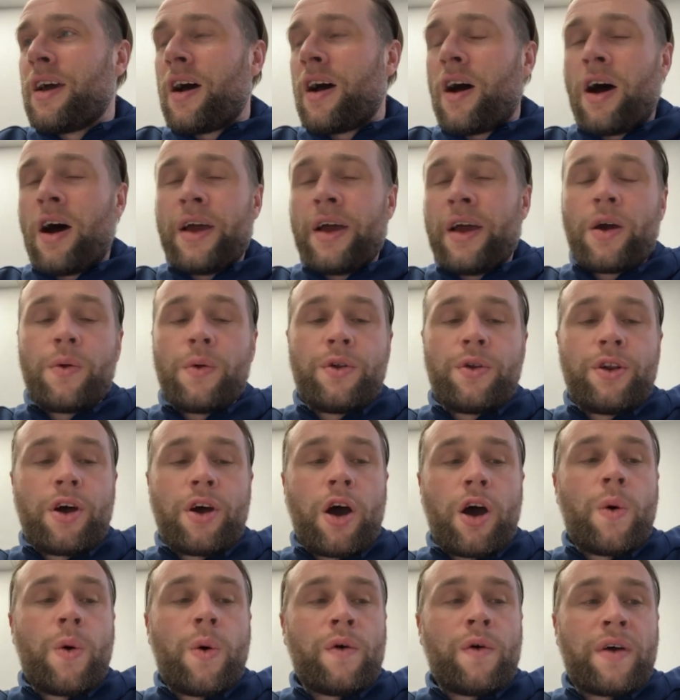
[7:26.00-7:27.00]
I don't
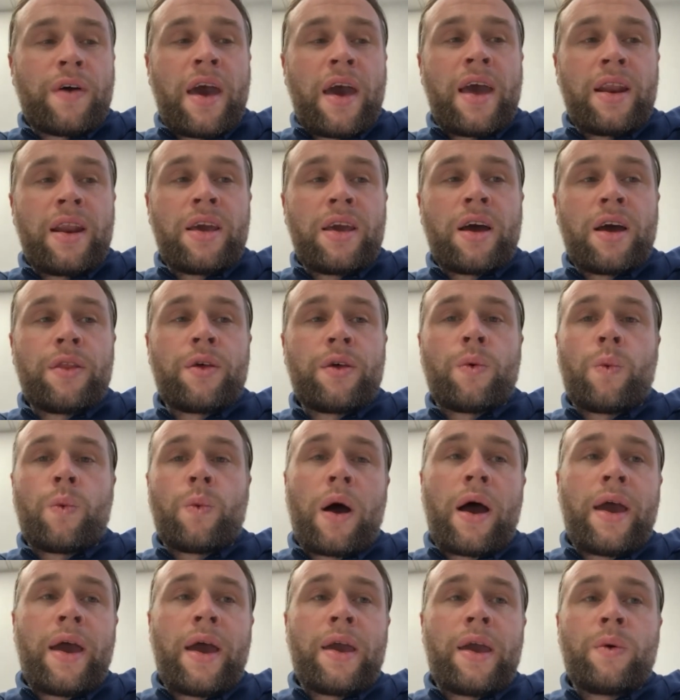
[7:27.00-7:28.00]
know of any other
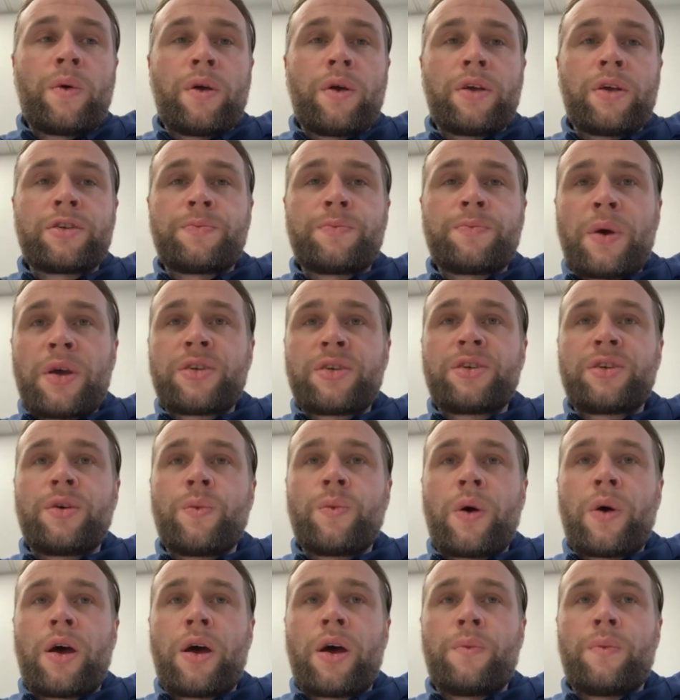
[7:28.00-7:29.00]
way, especially
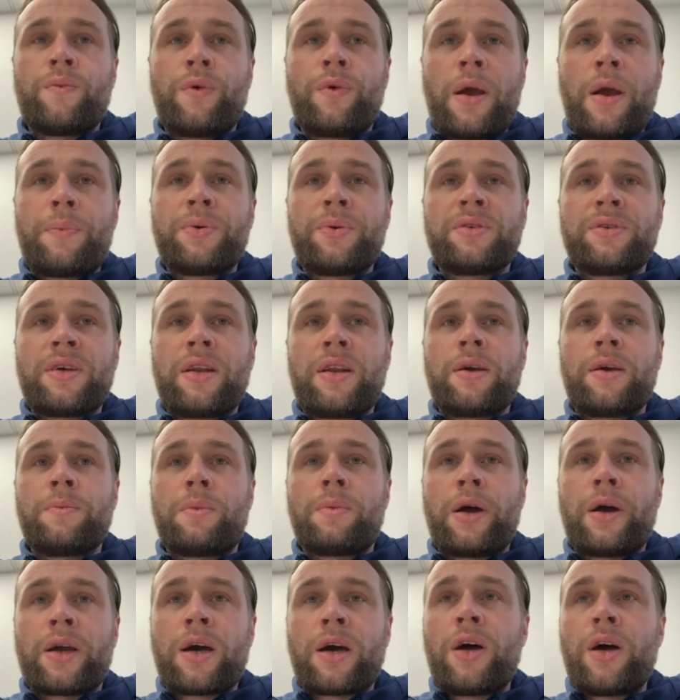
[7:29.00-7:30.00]
when I'm representing
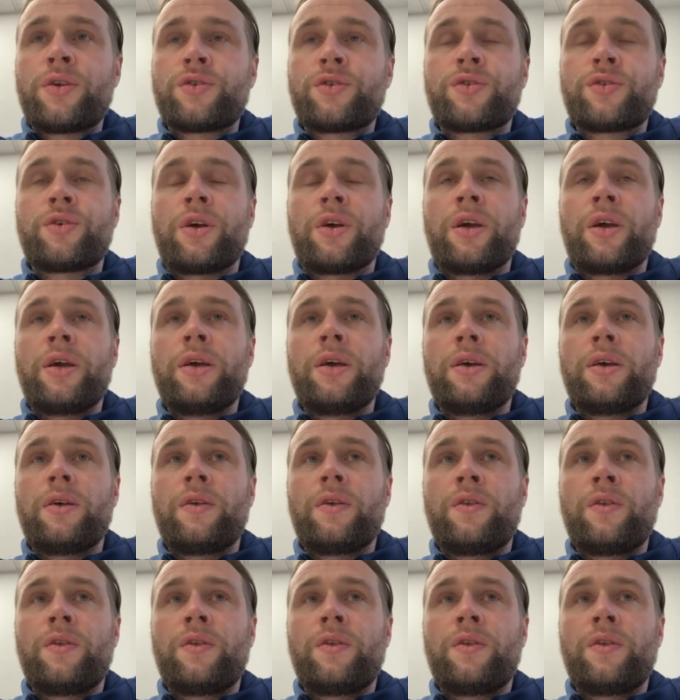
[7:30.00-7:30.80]
my country,